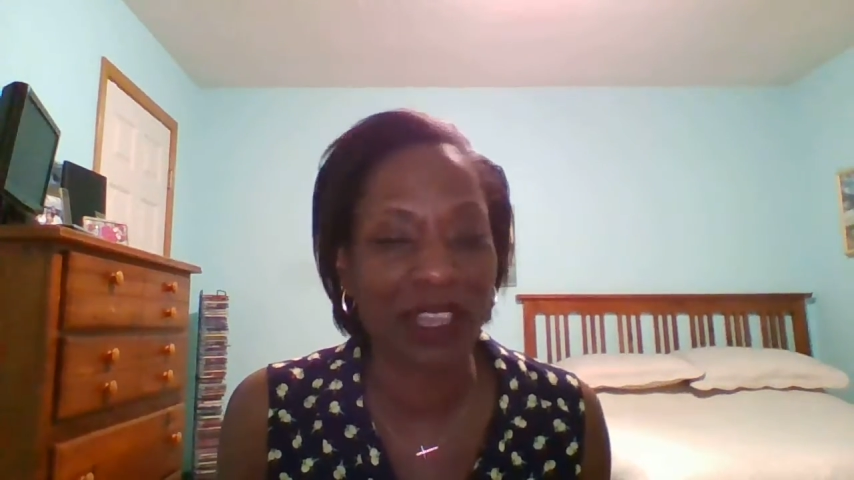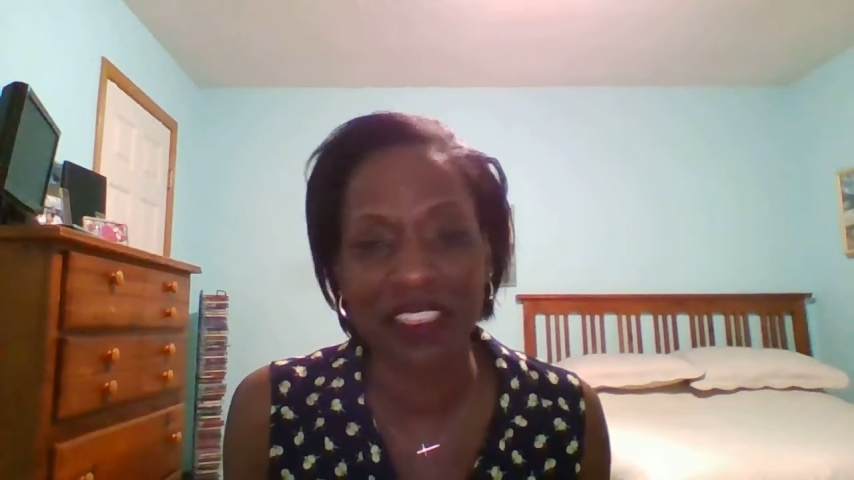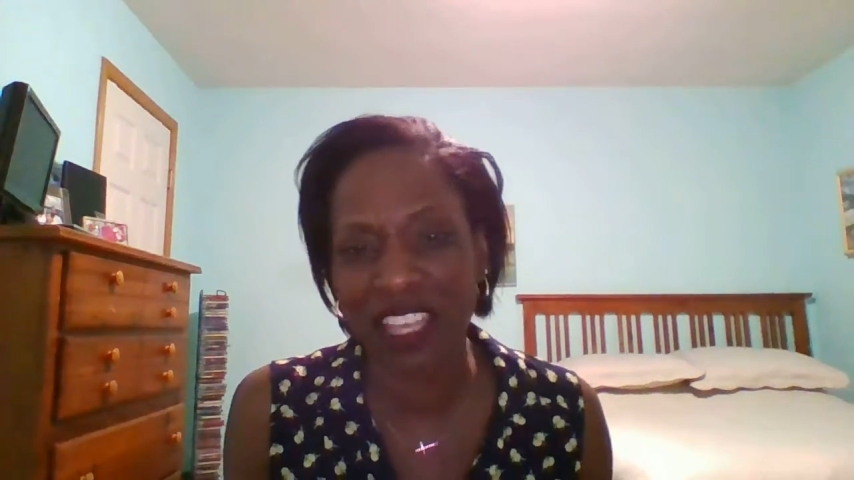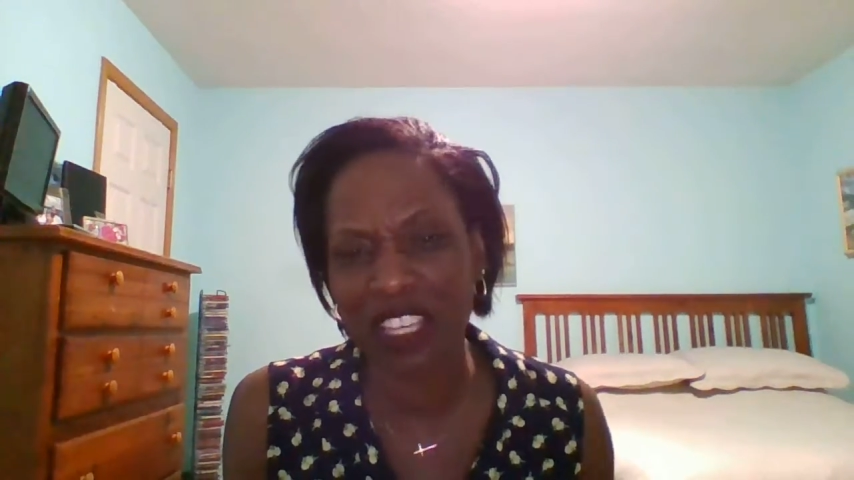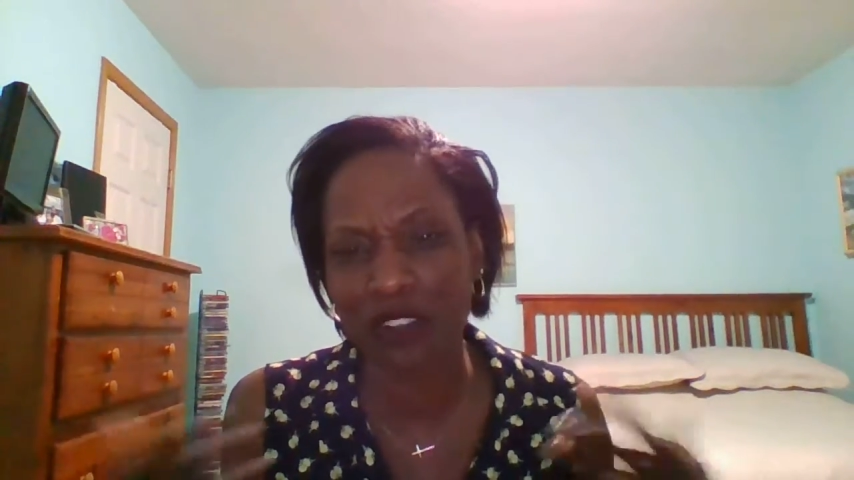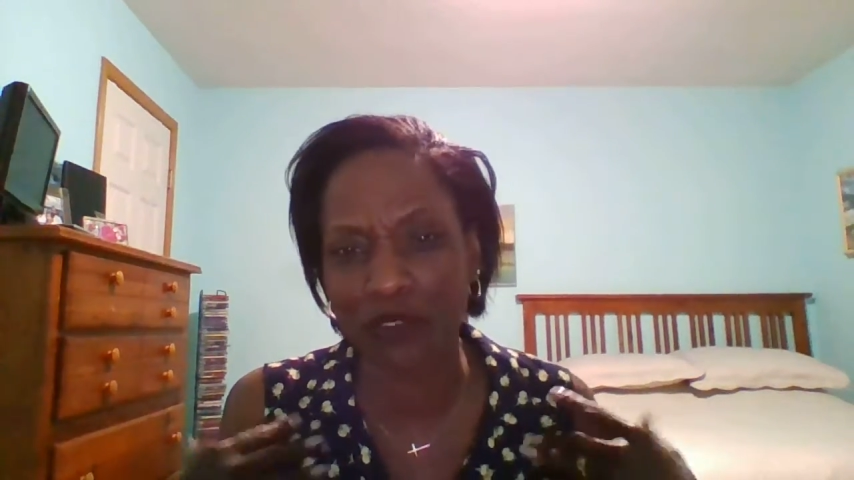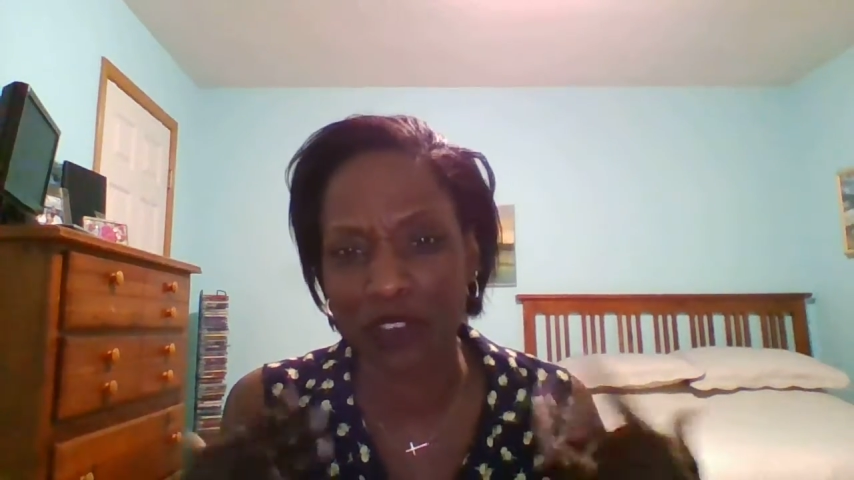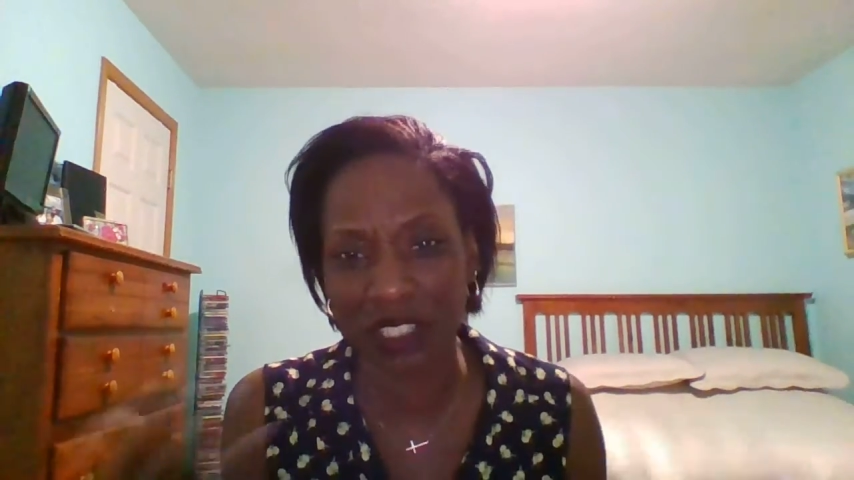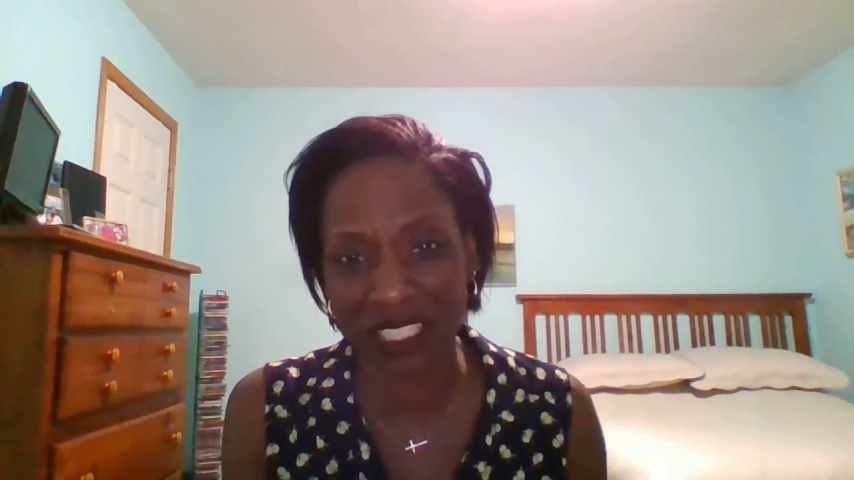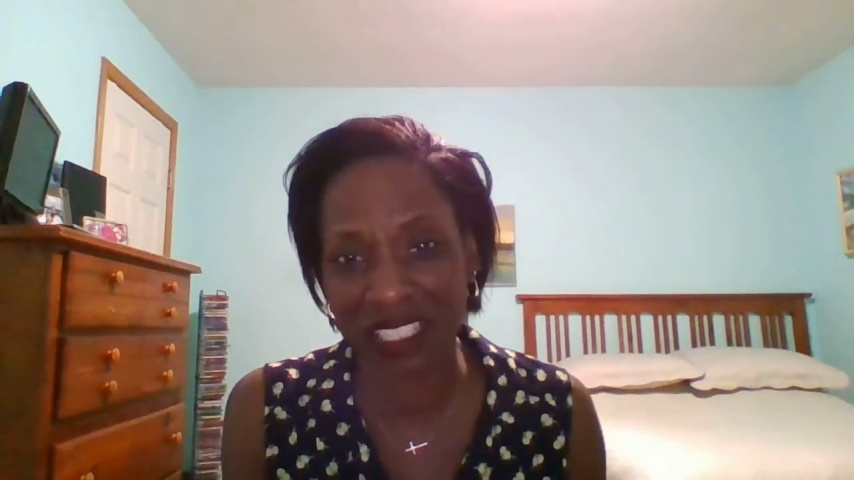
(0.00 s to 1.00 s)
Thank you for
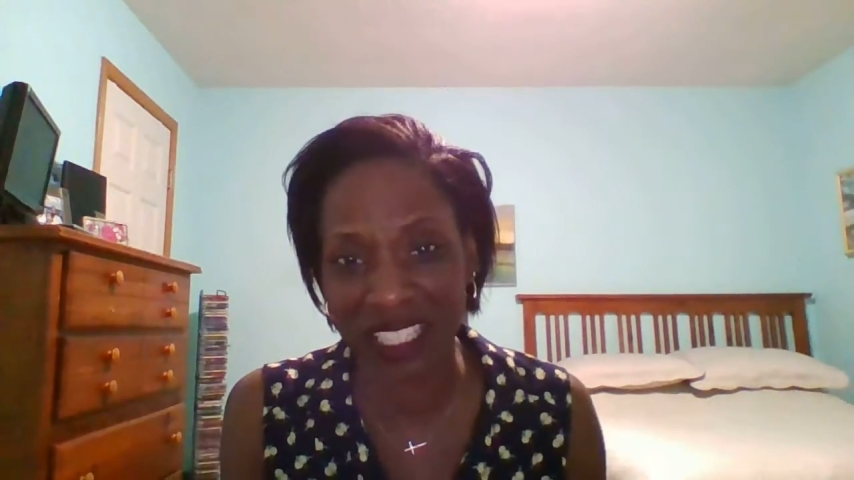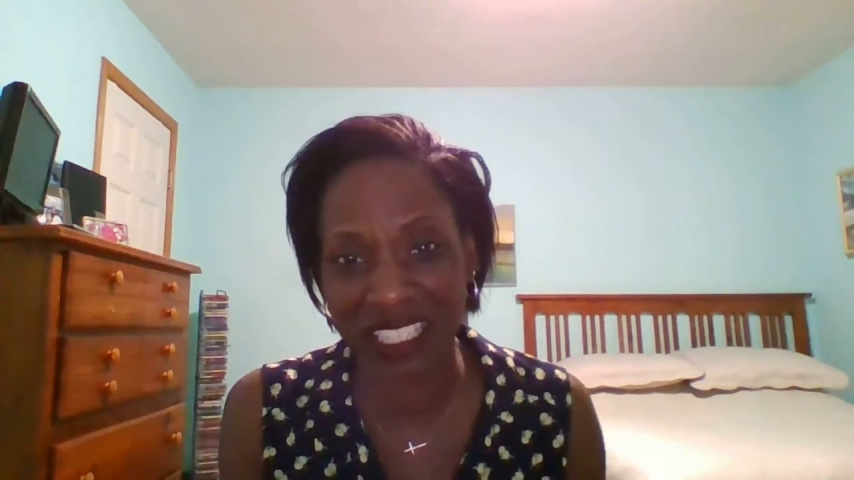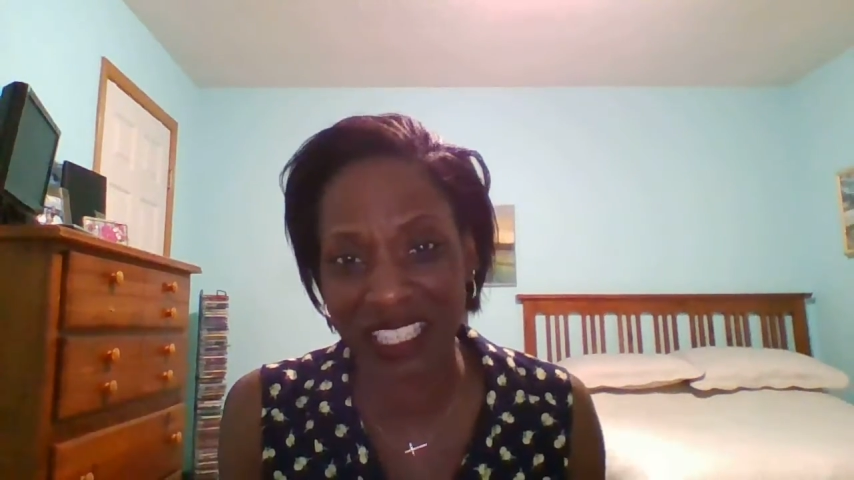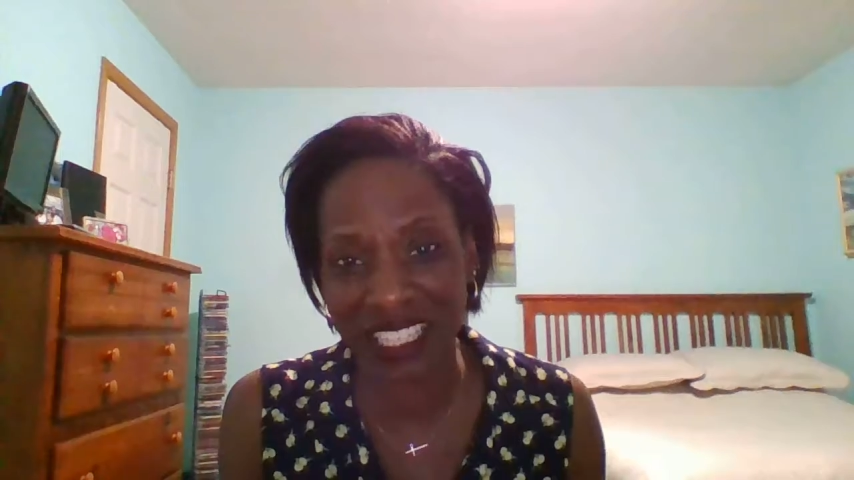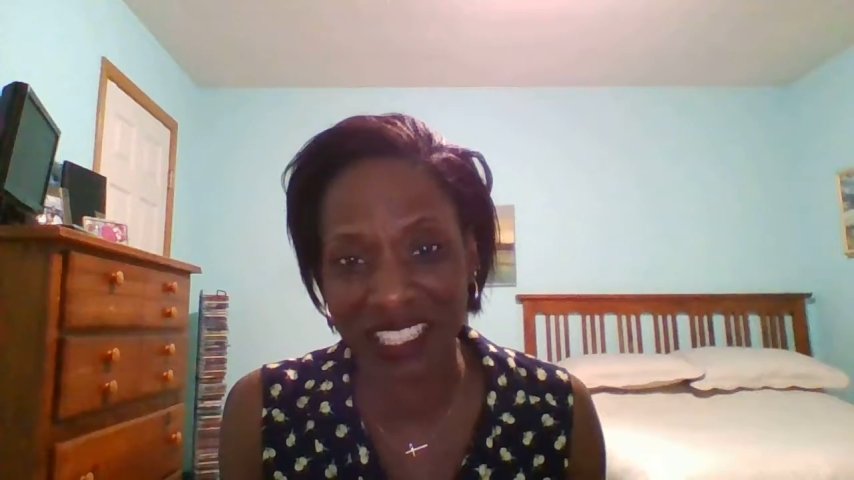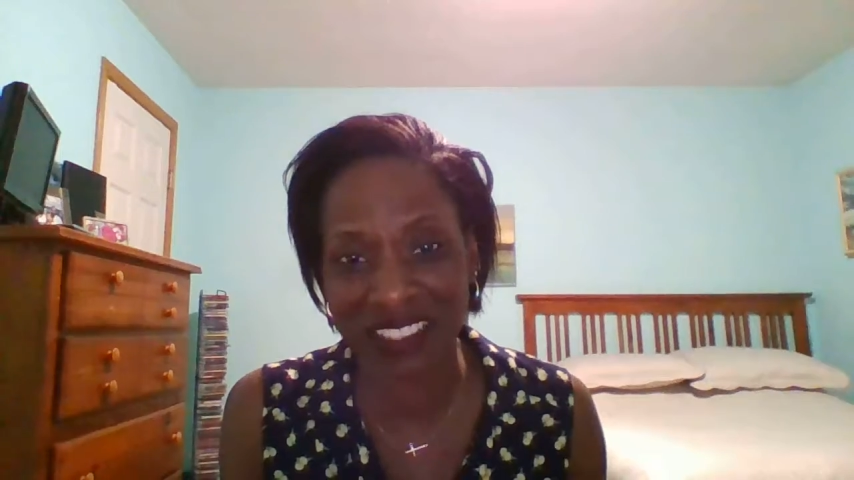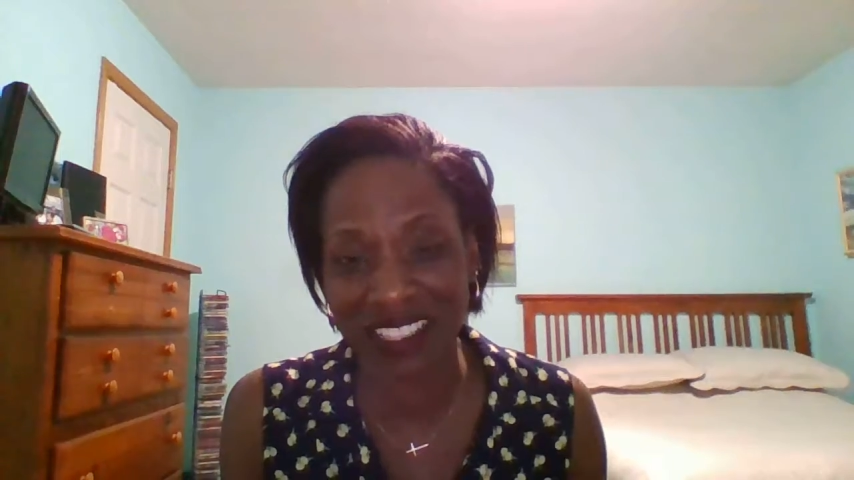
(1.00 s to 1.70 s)
listening to these.